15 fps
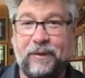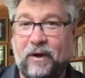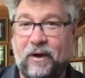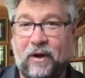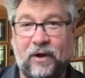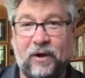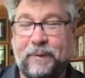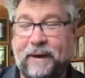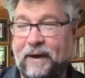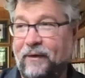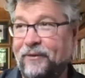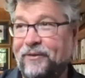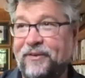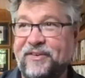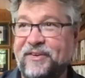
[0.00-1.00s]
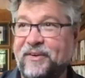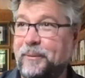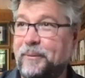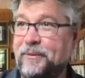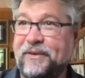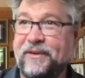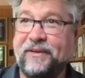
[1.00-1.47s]
autopilot
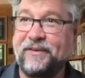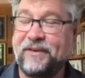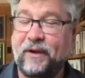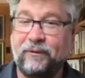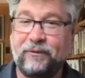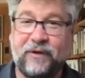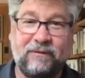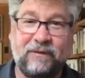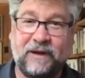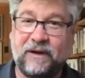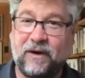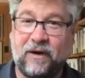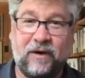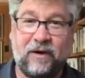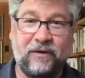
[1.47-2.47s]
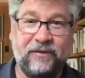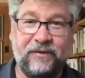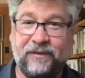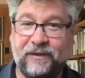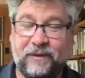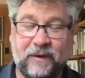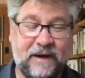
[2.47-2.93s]
systems and the self-driving cars and
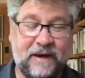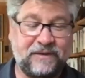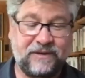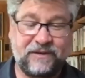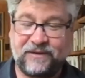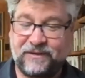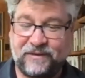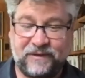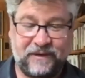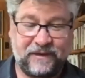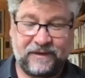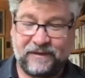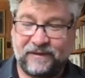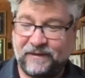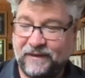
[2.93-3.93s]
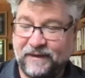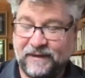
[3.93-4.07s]
the crashes, and